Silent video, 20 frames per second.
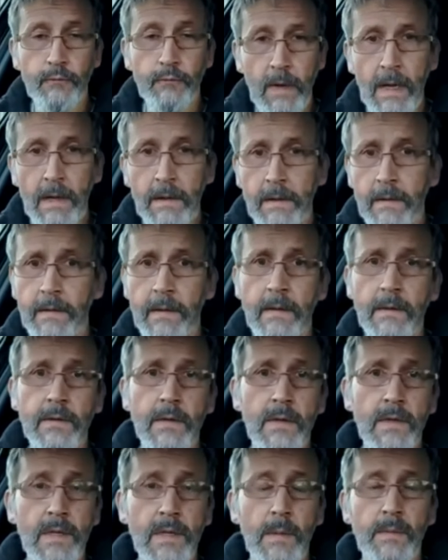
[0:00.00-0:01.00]
rather than
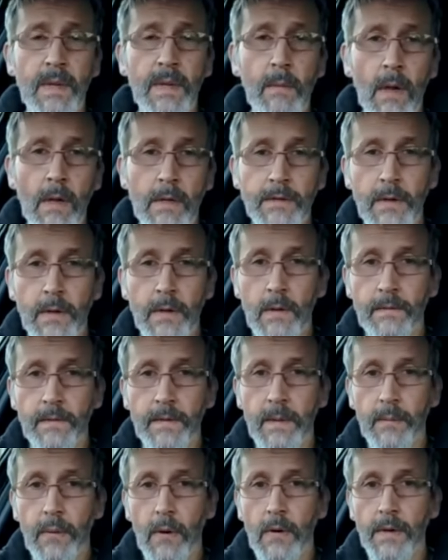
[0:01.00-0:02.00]
just simply marching
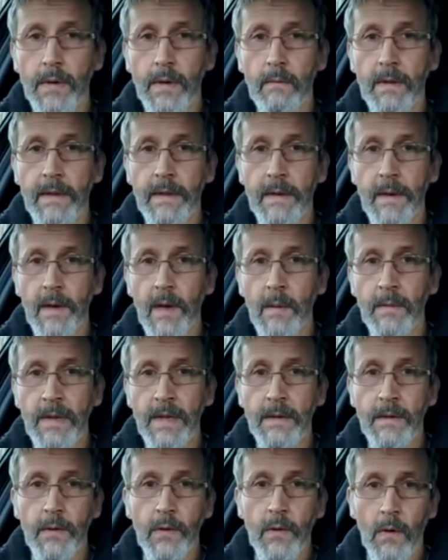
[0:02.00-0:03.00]
over the border with an
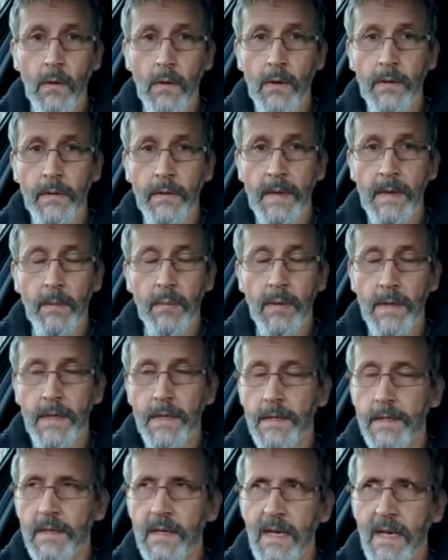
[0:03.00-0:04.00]
army and conquering the
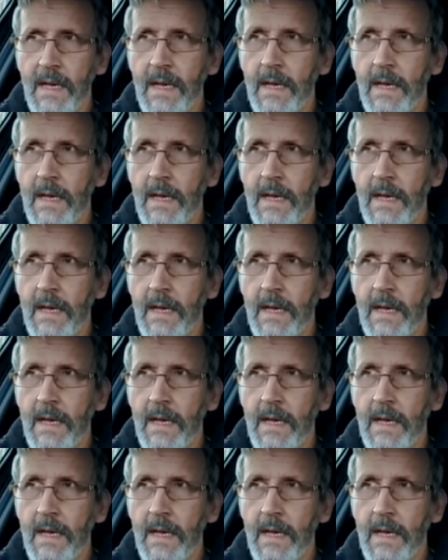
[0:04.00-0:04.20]
place